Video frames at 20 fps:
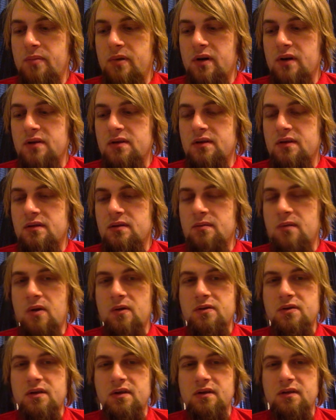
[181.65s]
person's
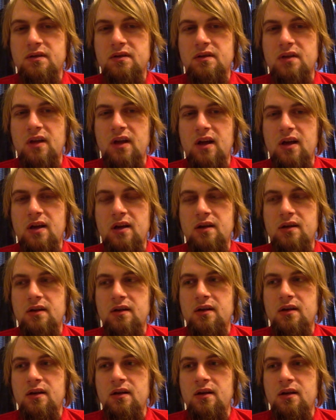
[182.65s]
emotions, and
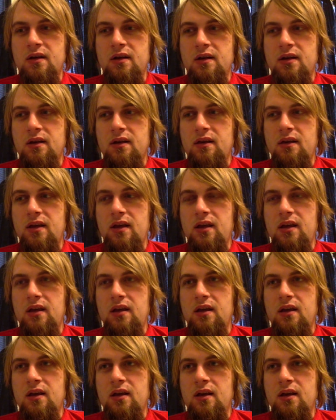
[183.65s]
the